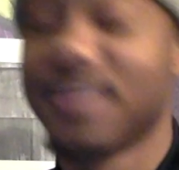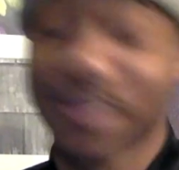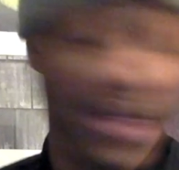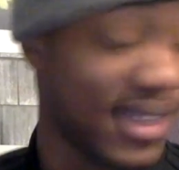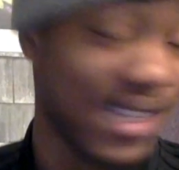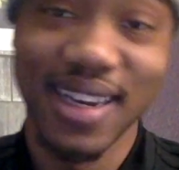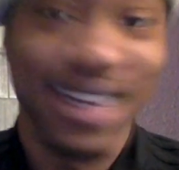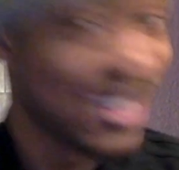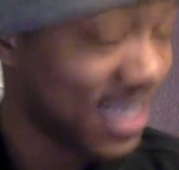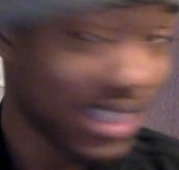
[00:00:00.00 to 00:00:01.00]
because I did
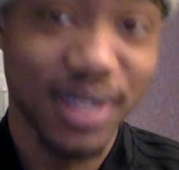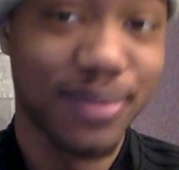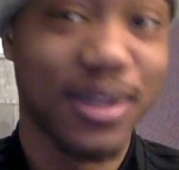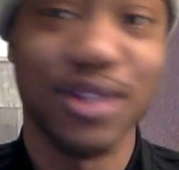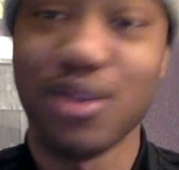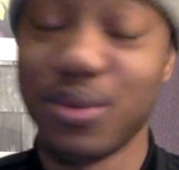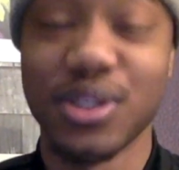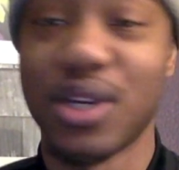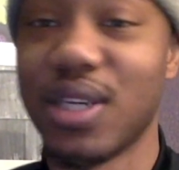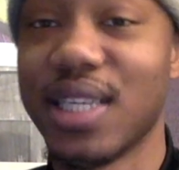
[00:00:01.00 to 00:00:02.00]
not take a drink. My throat was
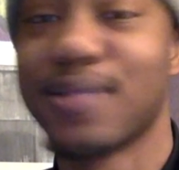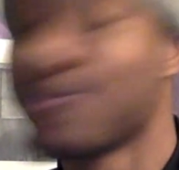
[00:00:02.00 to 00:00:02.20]
hurting.